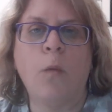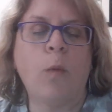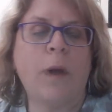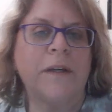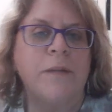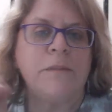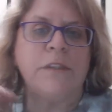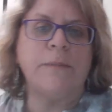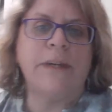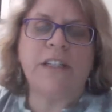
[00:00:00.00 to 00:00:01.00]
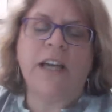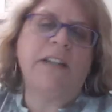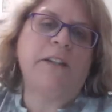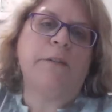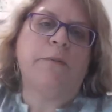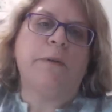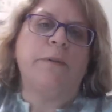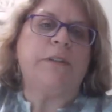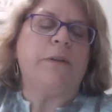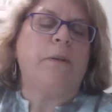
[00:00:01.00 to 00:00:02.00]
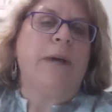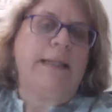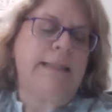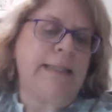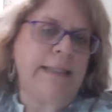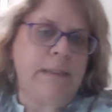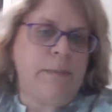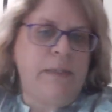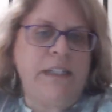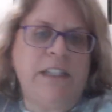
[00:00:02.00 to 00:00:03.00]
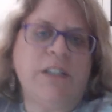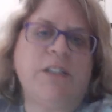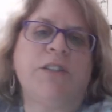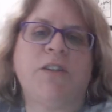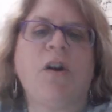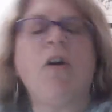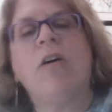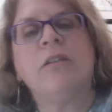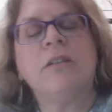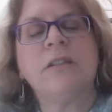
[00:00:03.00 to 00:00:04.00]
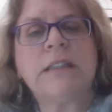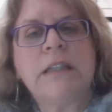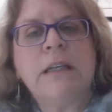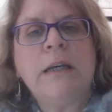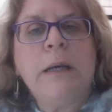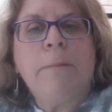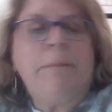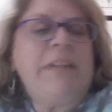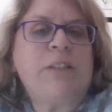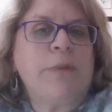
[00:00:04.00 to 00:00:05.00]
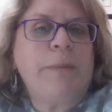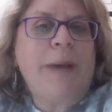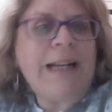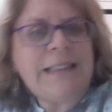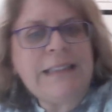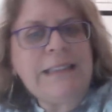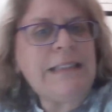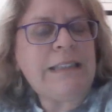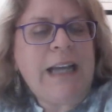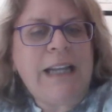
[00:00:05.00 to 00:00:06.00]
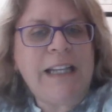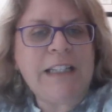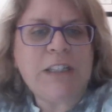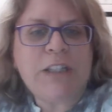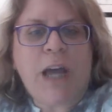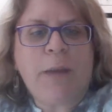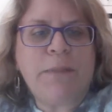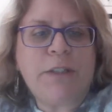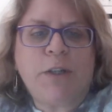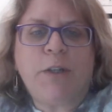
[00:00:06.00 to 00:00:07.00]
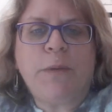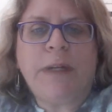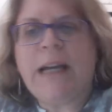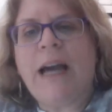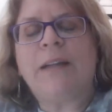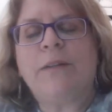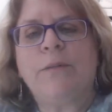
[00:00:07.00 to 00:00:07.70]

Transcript: Welcome to my channel where we do unboxings, limited editions, hauls, mystery boxes. I like to shop and show you what I got.